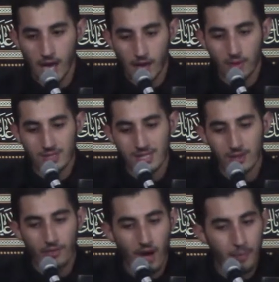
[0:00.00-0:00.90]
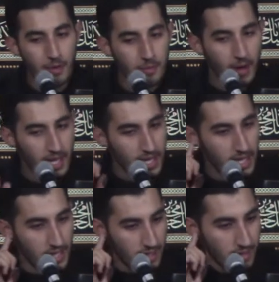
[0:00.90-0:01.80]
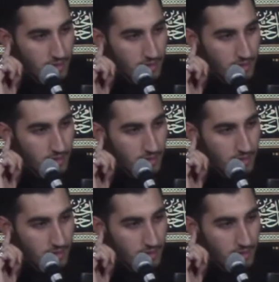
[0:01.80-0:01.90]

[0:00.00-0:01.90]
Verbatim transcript: It was as if I put my ear,